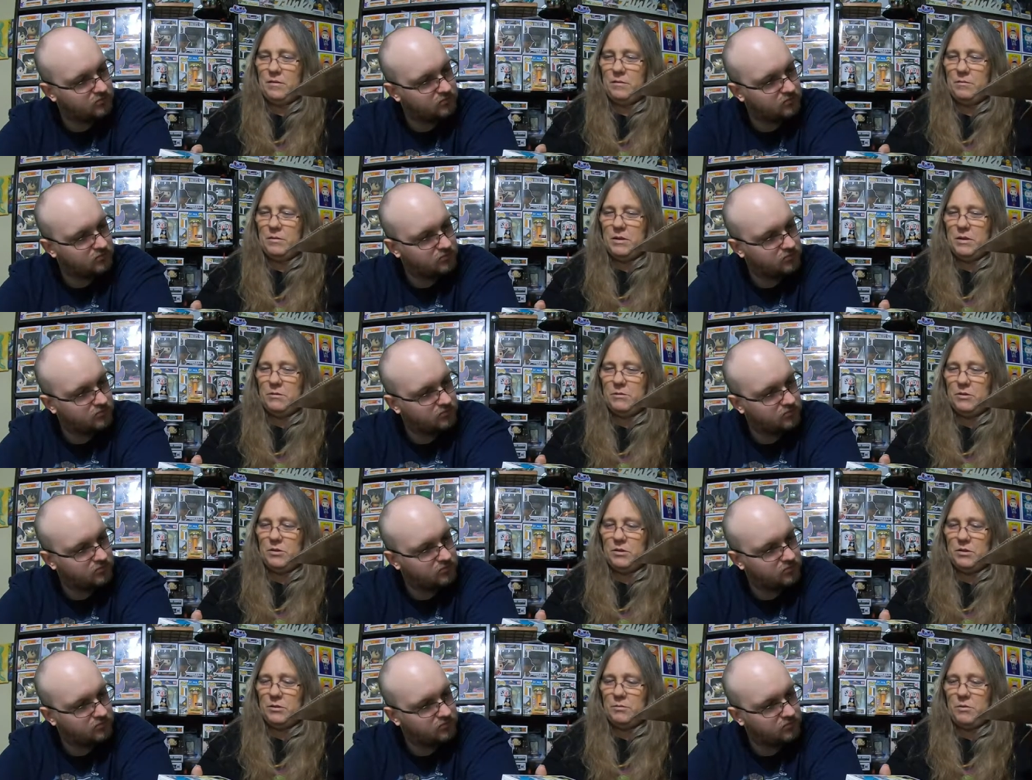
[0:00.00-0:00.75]
Speaker 1: I mean, I'm
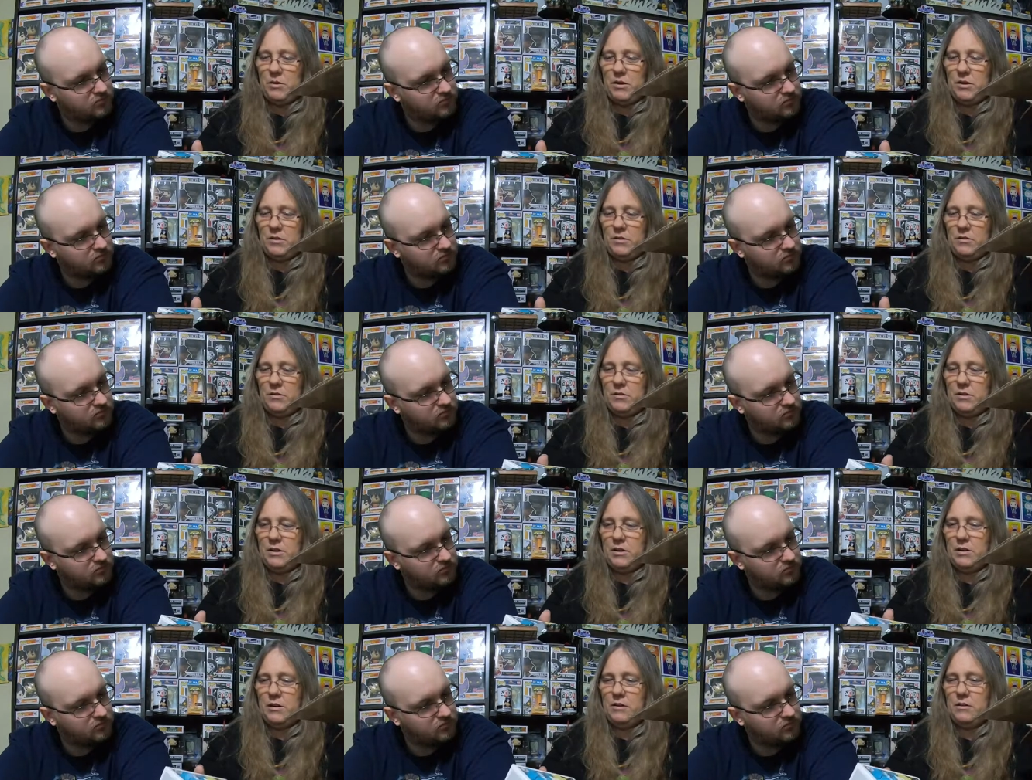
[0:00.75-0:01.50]
sure there's probably a little
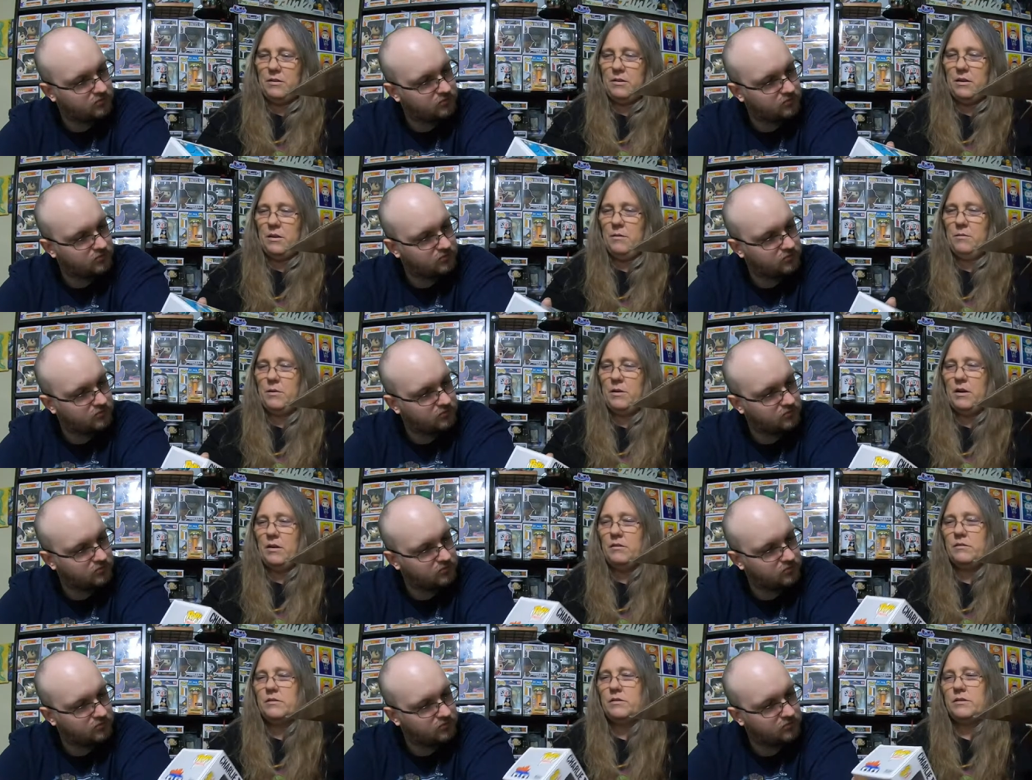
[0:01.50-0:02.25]
nick here or there, but
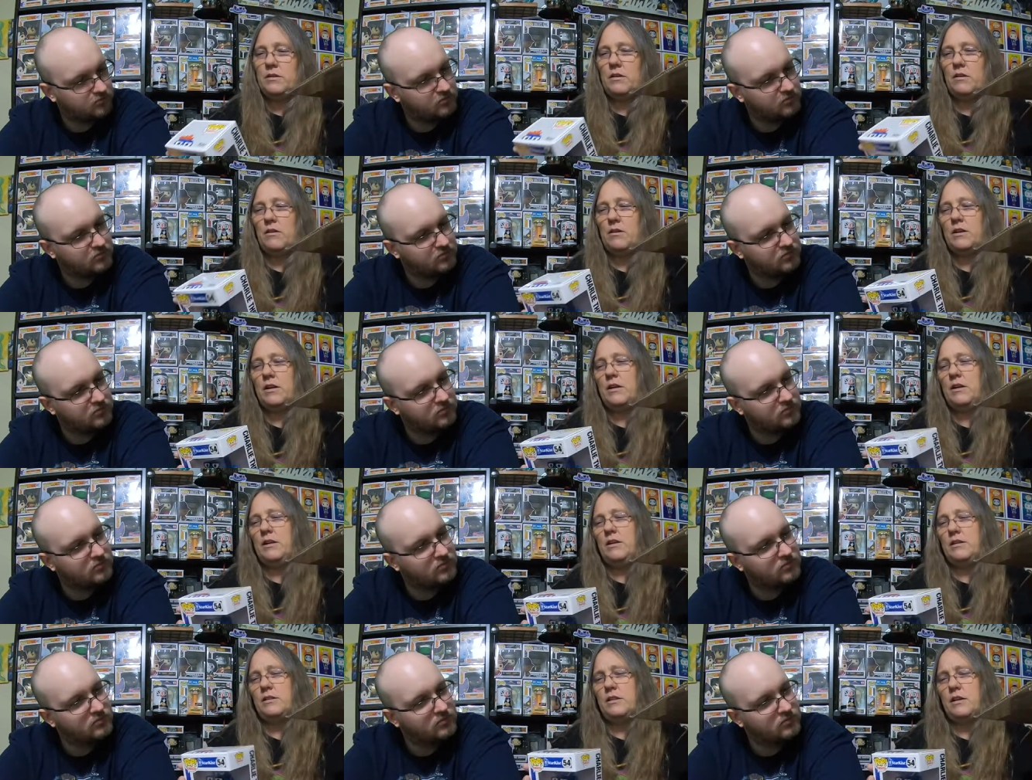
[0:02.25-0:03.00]
I don't see hardly
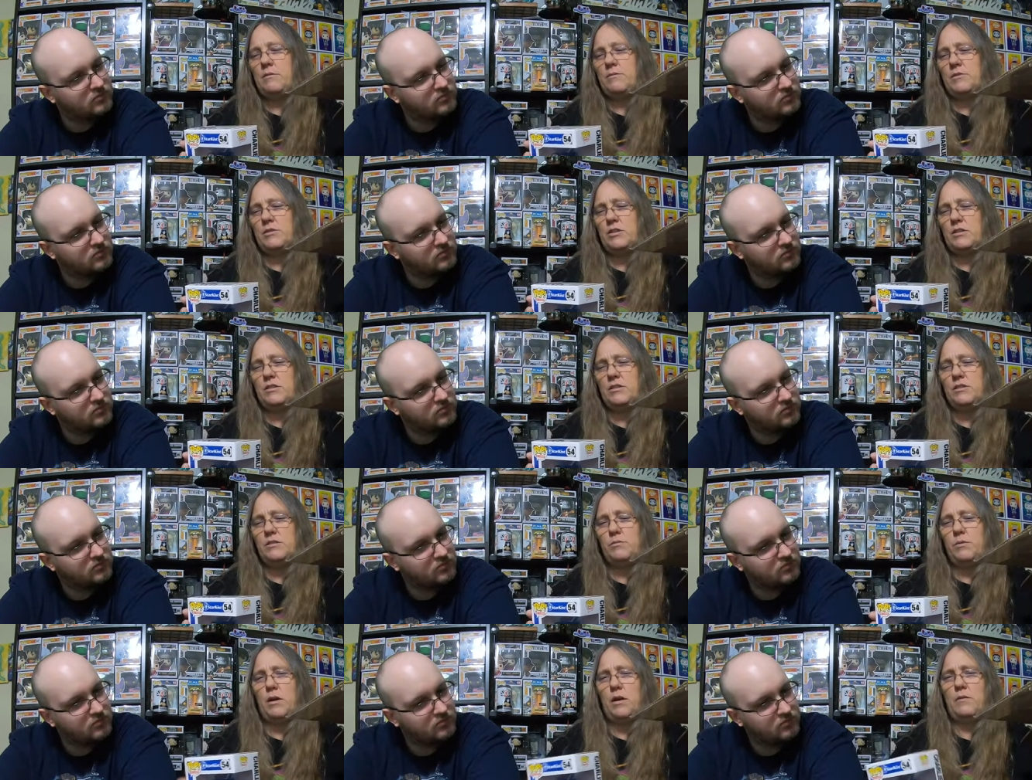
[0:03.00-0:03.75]
any damage on
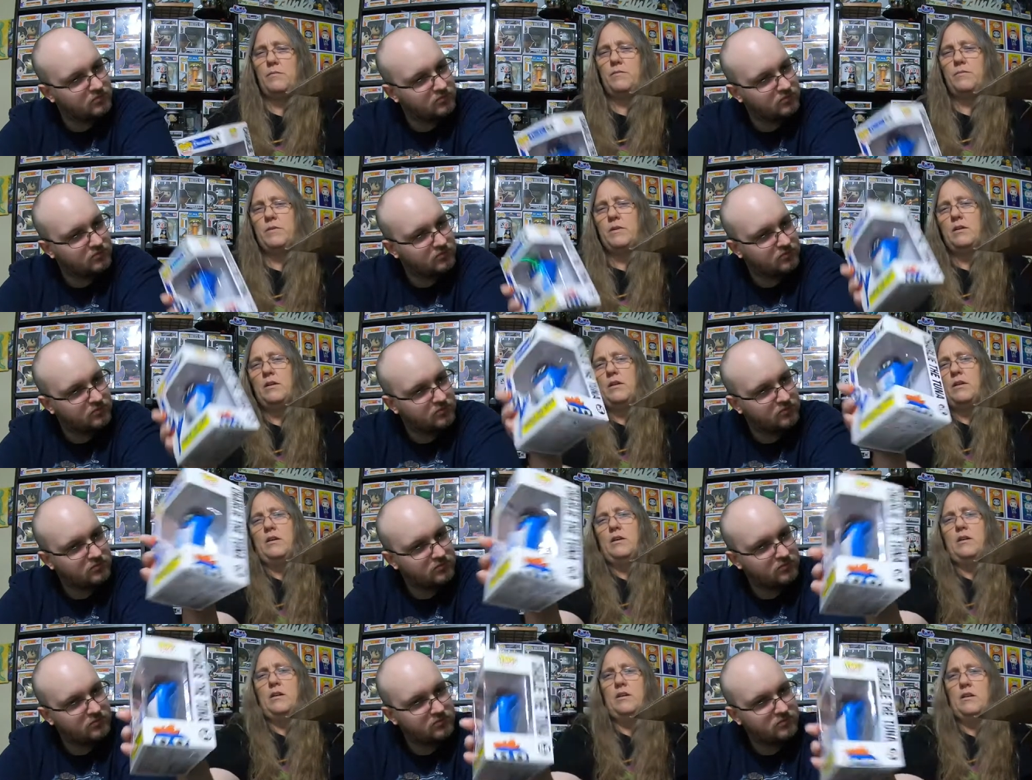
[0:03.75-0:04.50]
this pop.
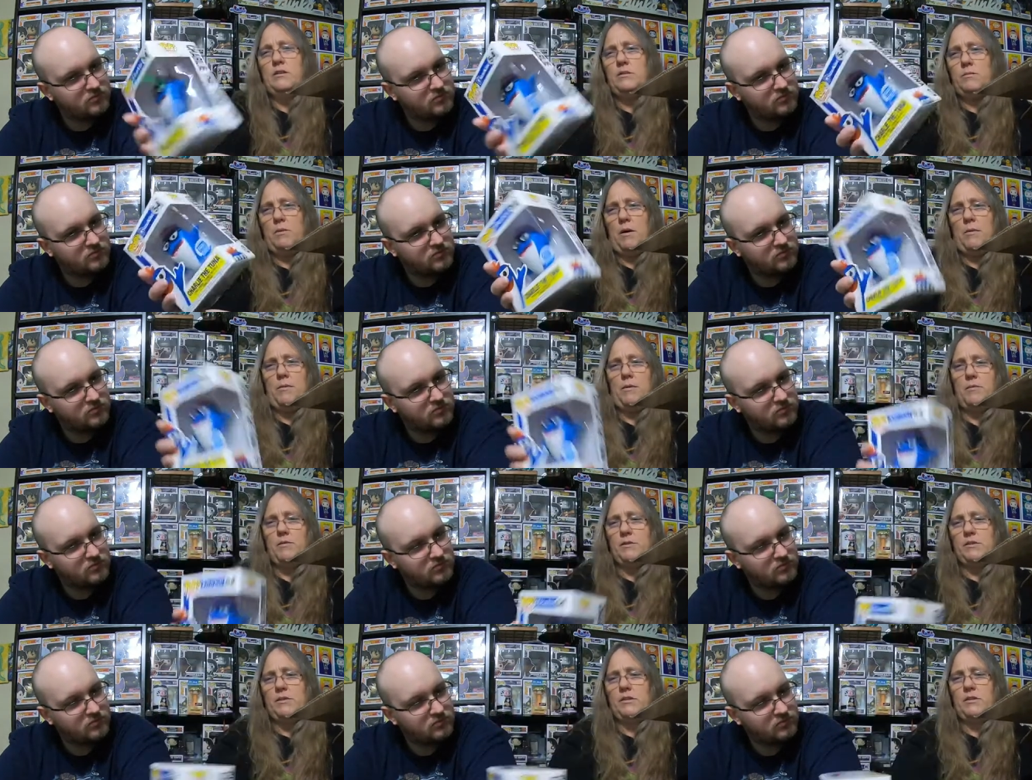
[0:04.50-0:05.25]
This pop
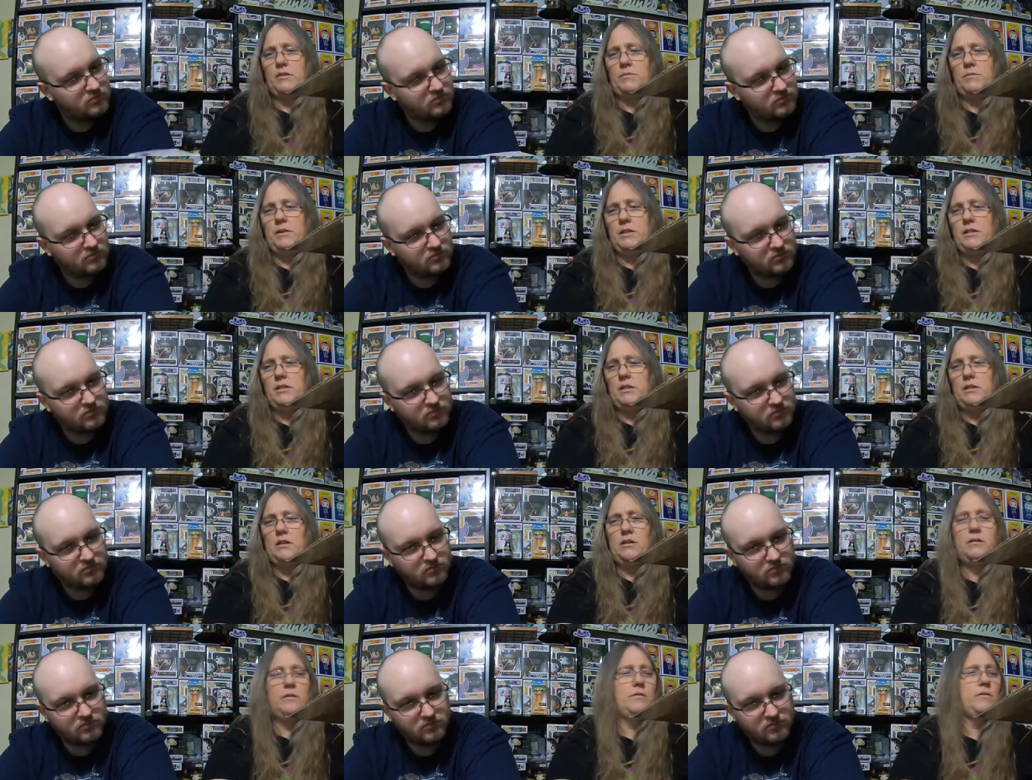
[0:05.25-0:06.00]
almost looks
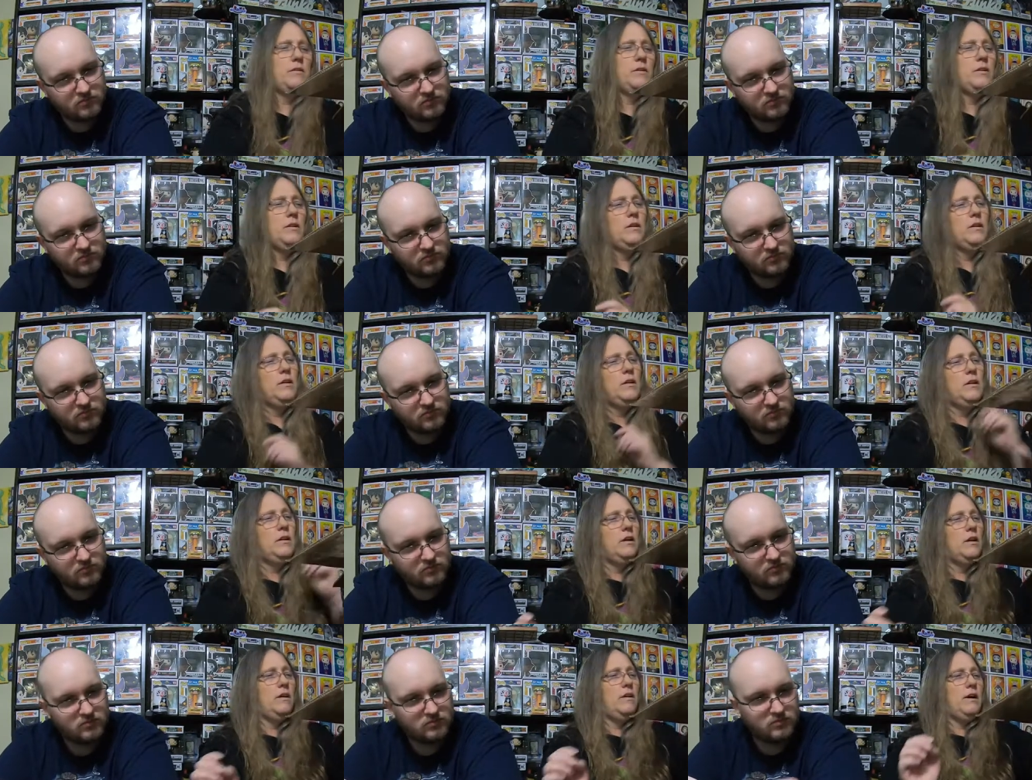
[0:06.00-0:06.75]
minty.
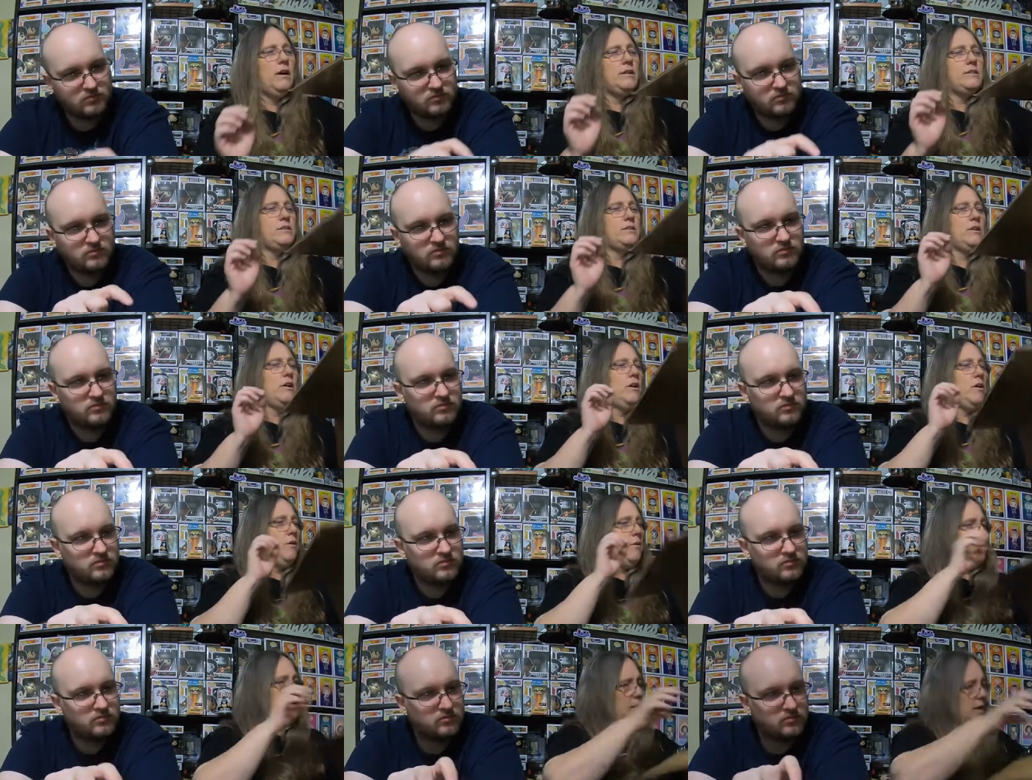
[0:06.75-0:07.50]
Alright,
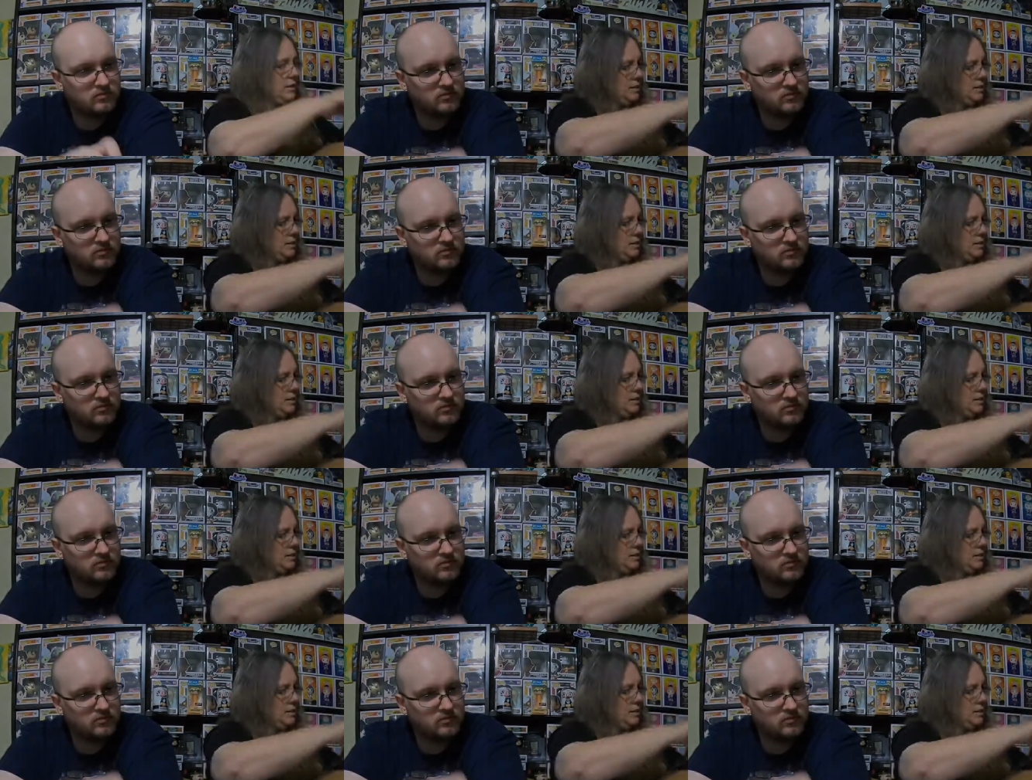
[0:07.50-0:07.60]
so we